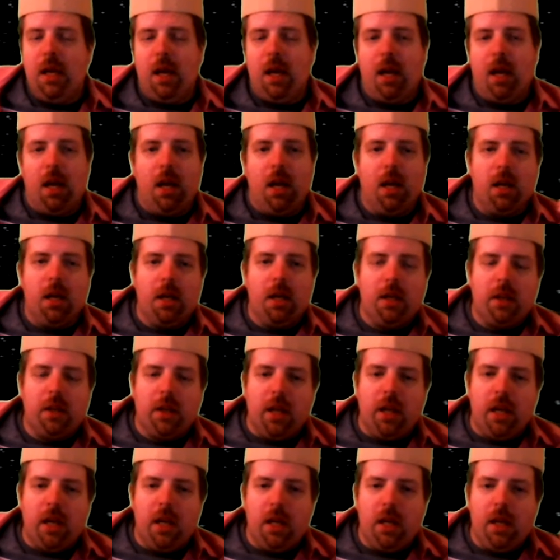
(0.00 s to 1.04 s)
And
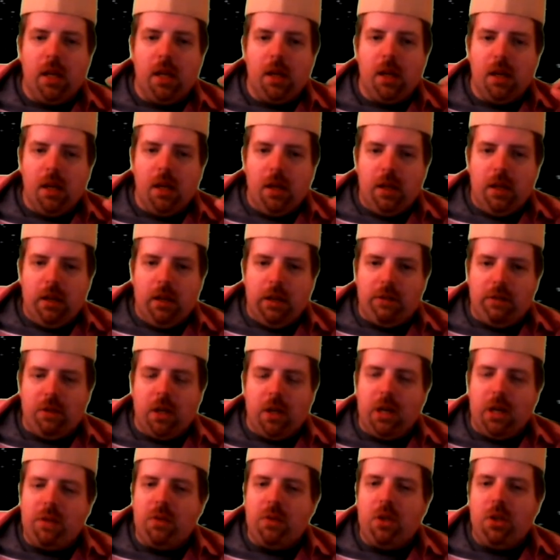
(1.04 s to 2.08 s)
they've
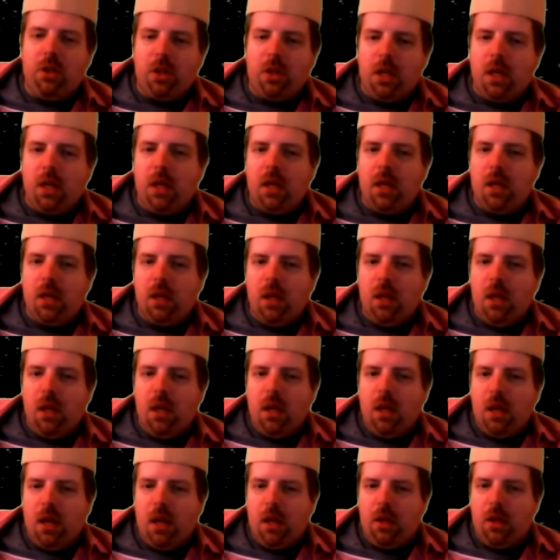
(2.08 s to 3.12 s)
done everything
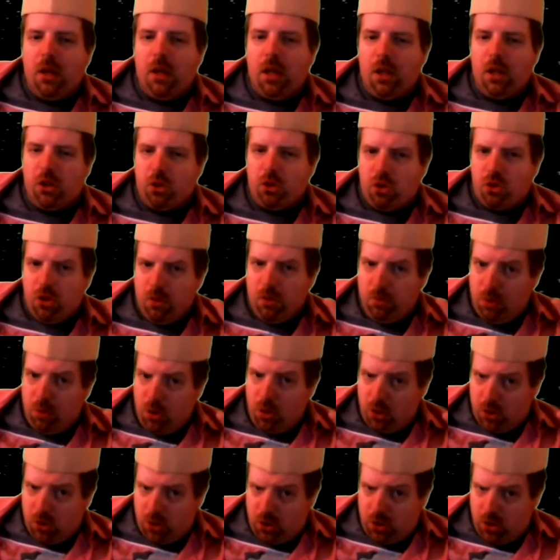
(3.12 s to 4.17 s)
in the history
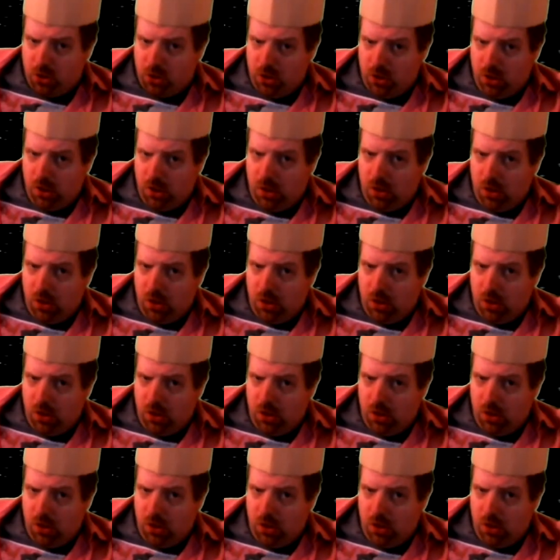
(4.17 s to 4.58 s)
books